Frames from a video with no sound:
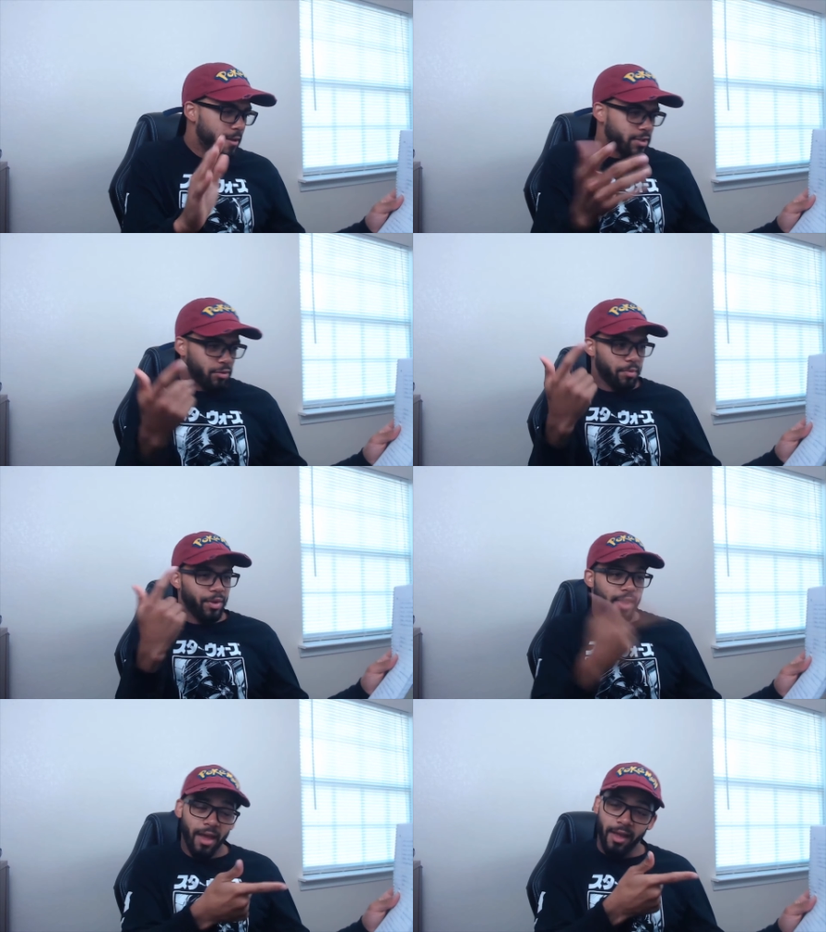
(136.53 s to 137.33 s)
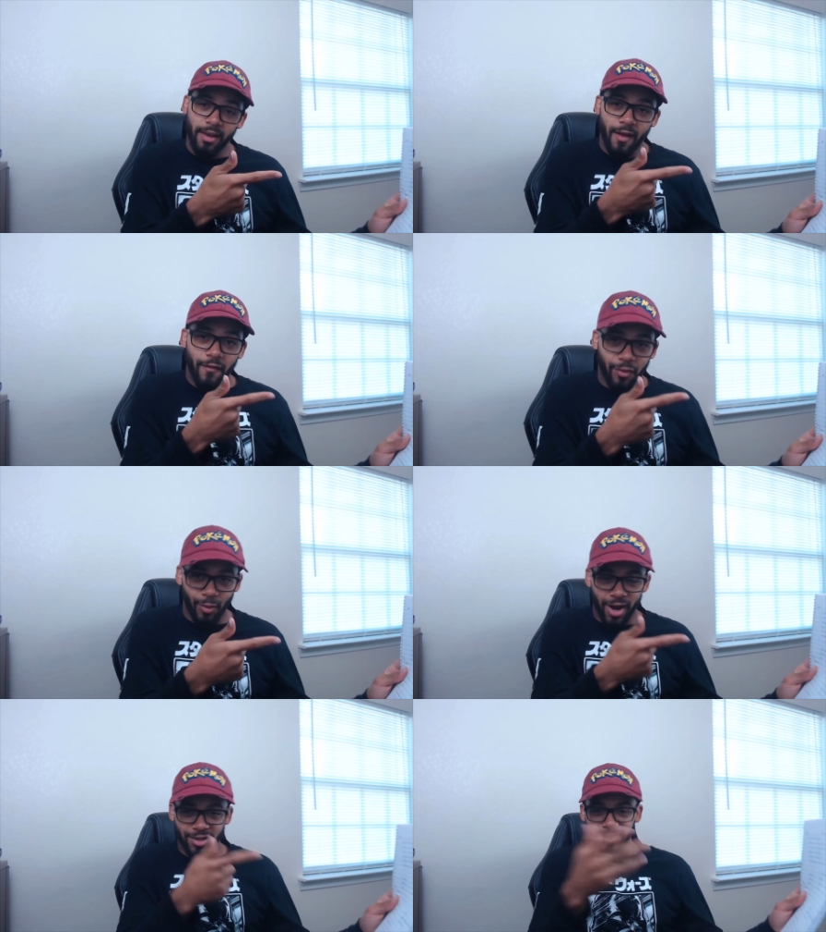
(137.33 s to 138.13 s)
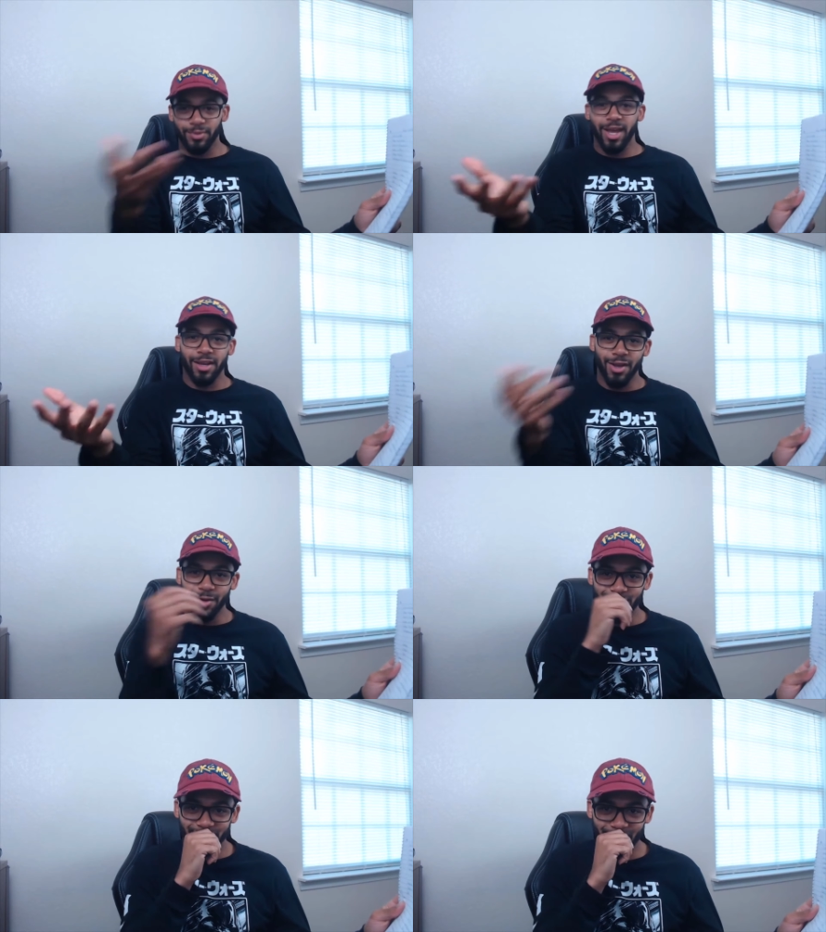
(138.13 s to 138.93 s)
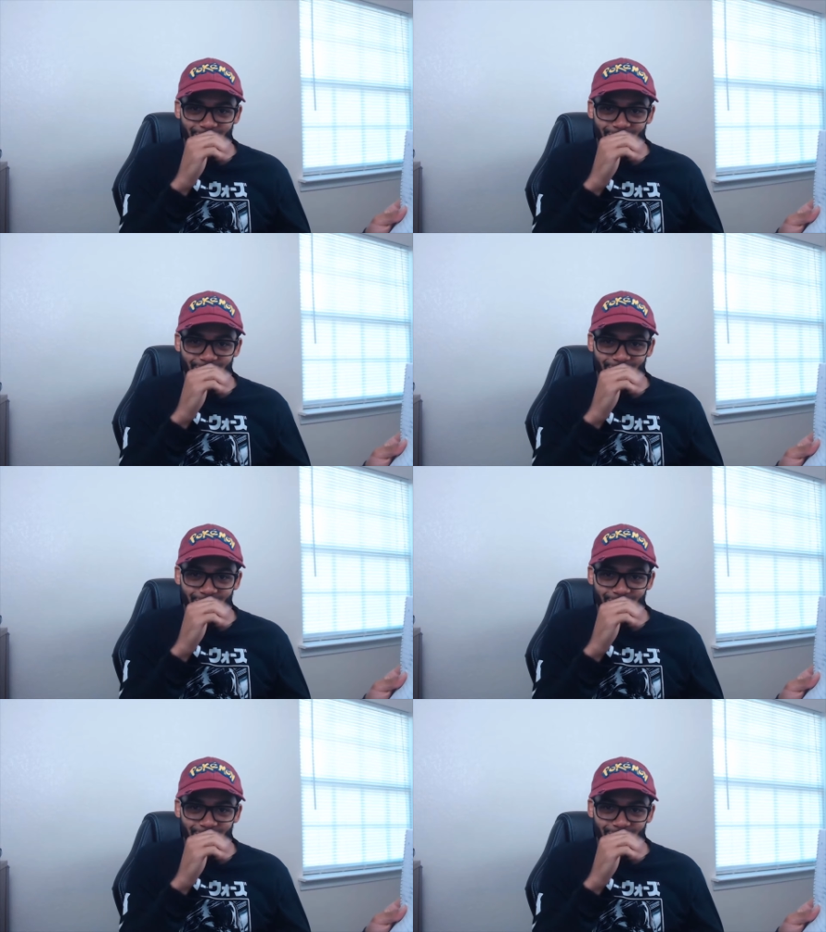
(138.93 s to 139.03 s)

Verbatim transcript: So we're gonna play that for a while, see what that goes.